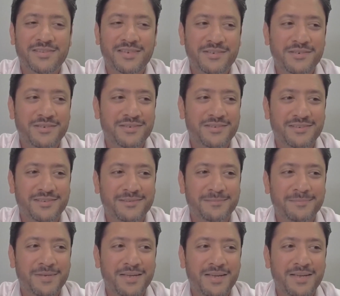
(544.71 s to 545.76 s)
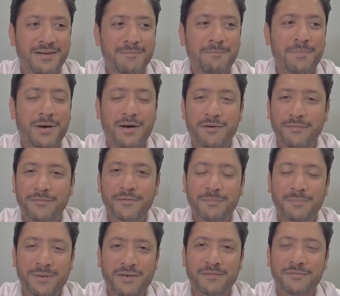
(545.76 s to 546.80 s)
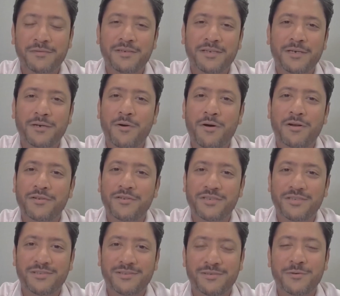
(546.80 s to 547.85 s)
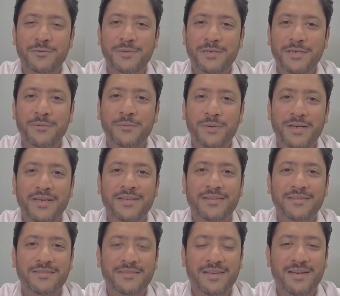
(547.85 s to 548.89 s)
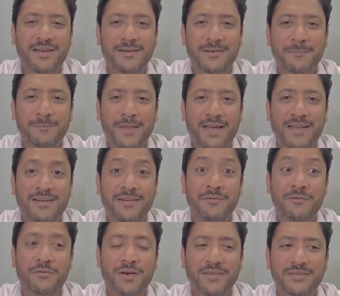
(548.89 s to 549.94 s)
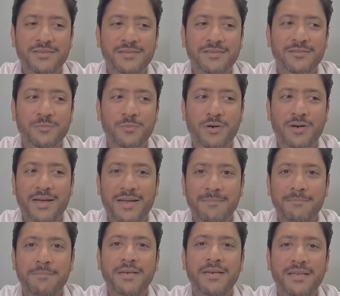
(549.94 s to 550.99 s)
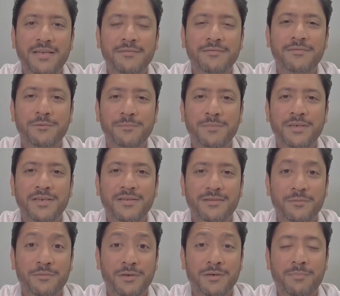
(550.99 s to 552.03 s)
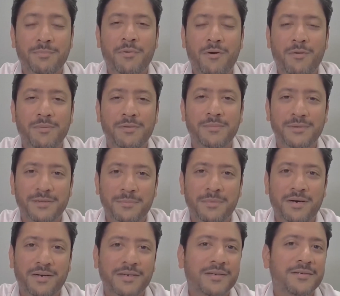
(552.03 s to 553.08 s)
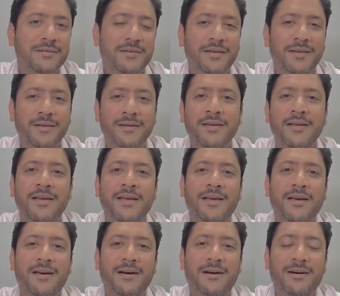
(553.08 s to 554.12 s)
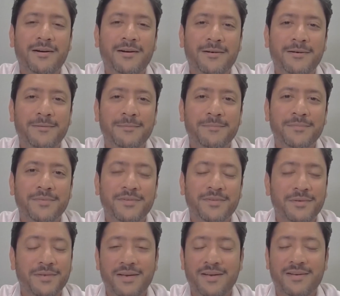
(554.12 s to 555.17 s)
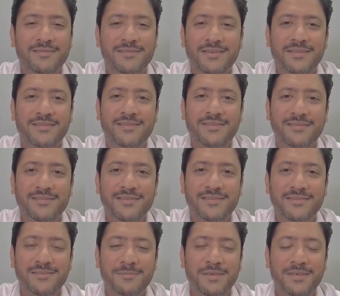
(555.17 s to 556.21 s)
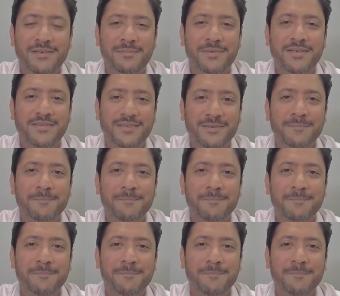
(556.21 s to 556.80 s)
such a powerful technology in so many ways, and addresses what I believe to be the real problem in the market today. So yeah, it's been amazing.